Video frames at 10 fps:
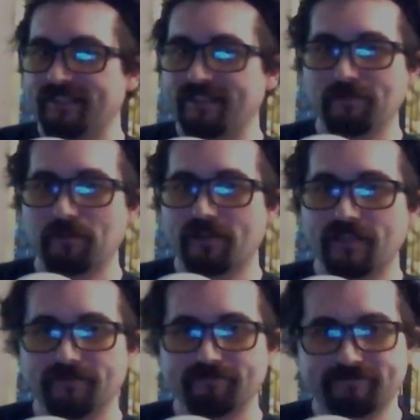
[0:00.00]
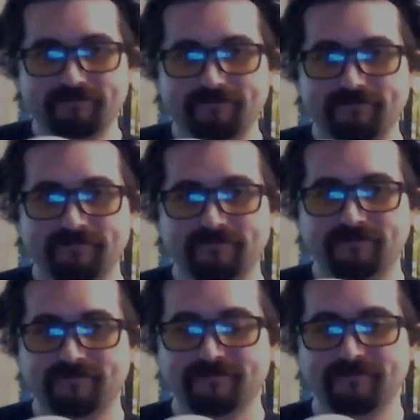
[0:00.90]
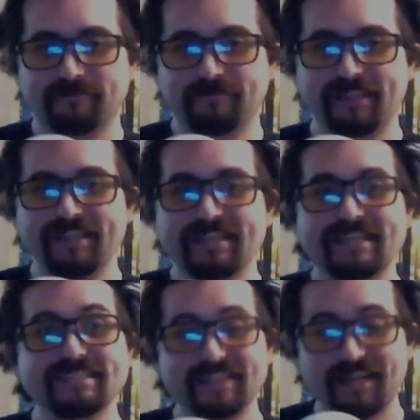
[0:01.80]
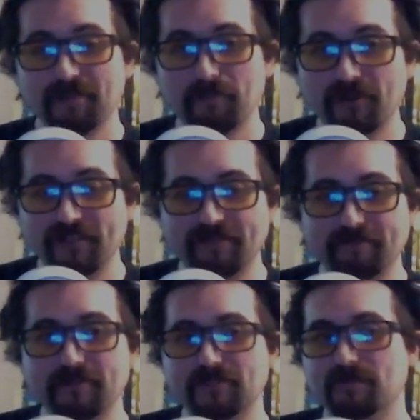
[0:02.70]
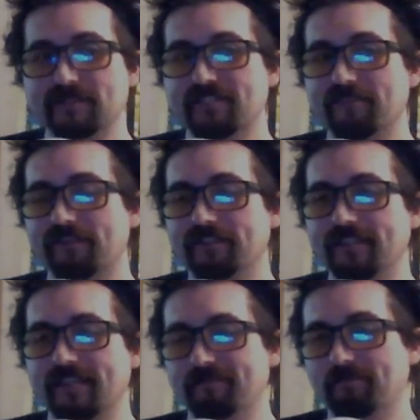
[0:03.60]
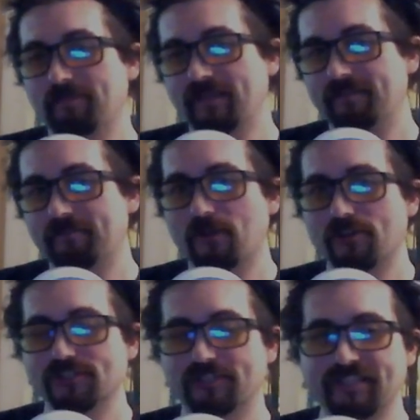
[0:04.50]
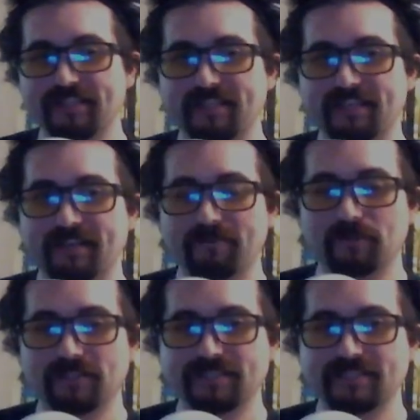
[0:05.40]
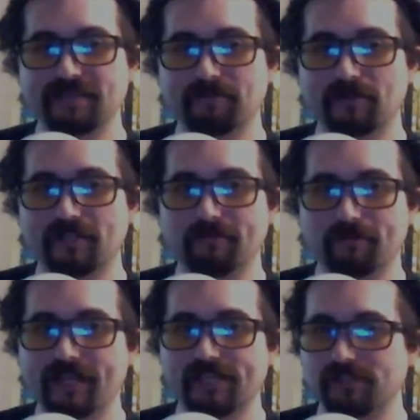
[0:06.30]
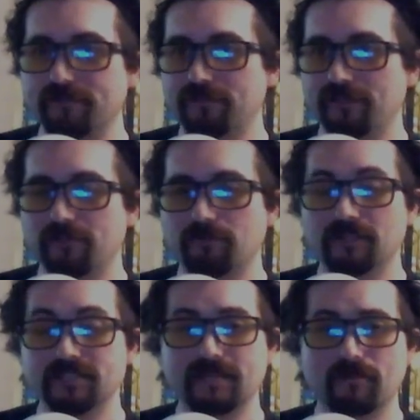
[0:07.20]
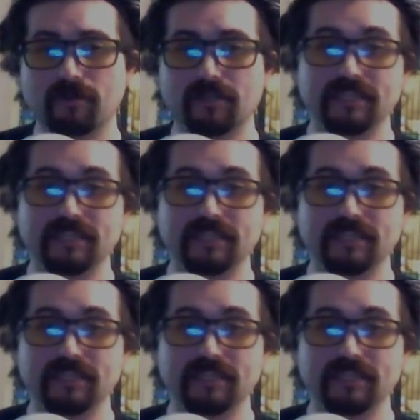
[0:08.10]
The market. The stock market, most specifically, and partially the real estate market. Well, actually fully the real estate market.